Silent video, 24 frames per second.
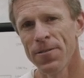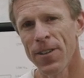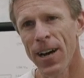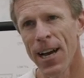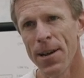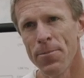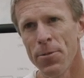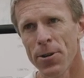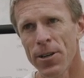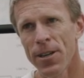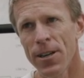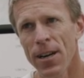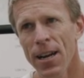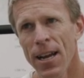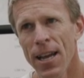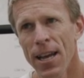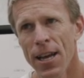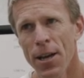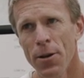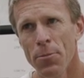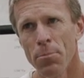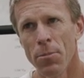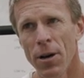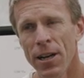fiber,
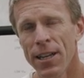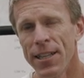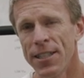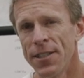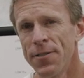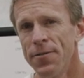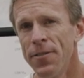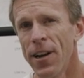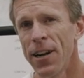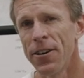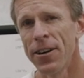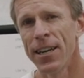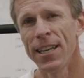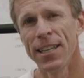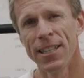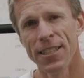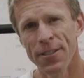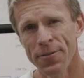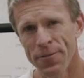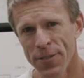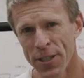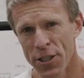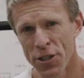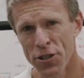but it's very
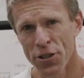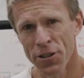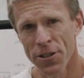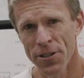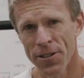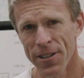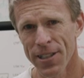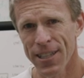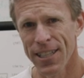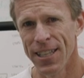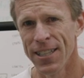individual.